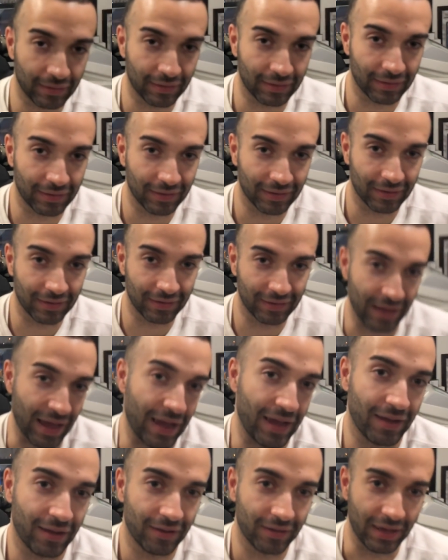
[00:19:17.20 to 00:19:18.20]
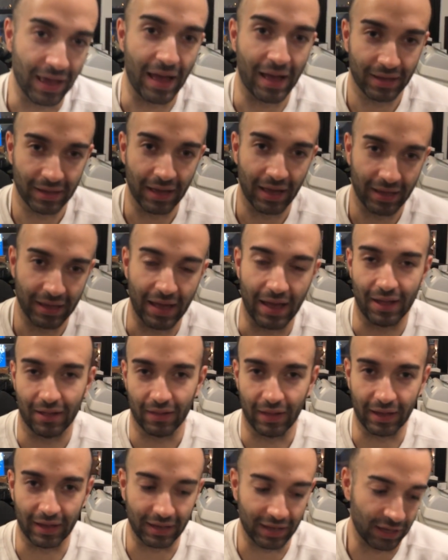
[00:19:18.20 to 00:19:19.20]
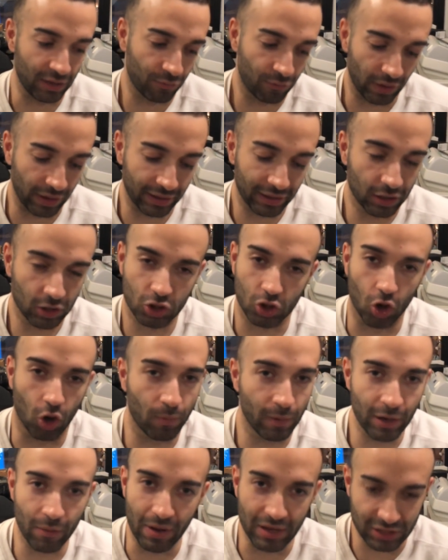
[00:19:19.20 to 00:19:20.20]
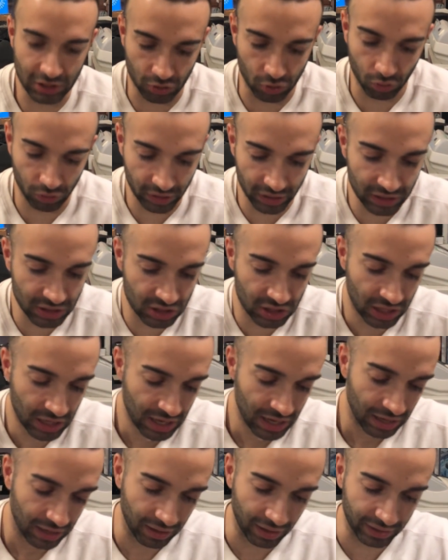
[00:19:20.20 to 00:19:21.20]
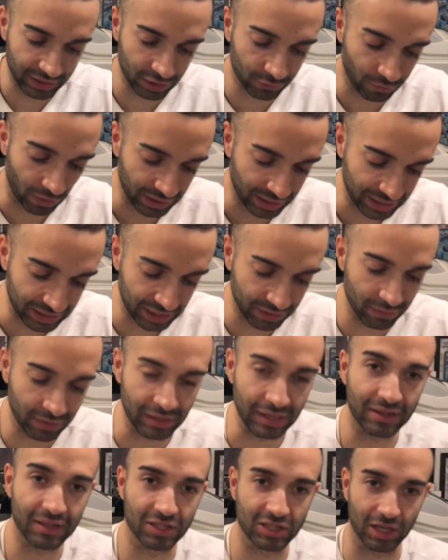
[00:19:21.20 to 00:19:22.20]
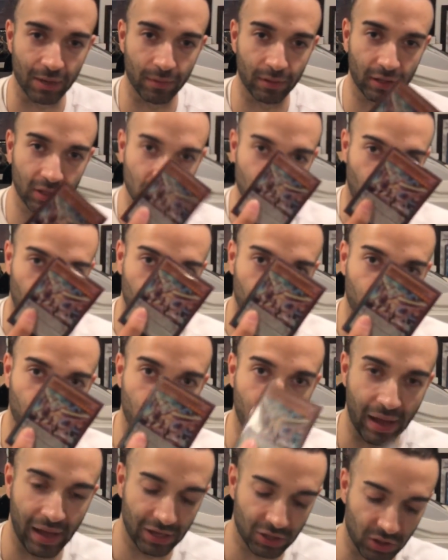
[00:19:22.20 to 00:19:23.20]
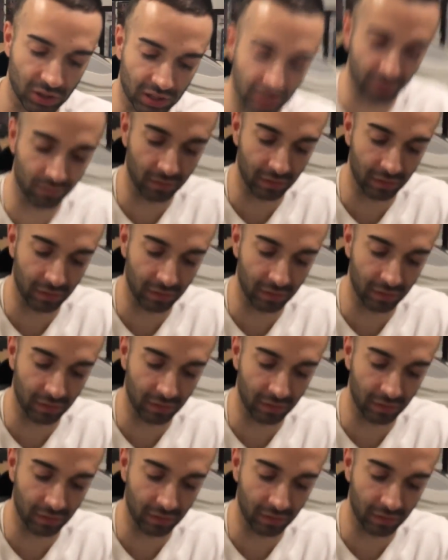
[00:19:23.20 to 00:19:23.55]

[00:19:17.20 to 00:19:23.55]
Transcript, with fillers: next thing. Yeah, yeah, yeah, yeah. Like, it, like there's so many ways to do this. Like if I, I didn't even need to summon this Dark Wave from hand, so I could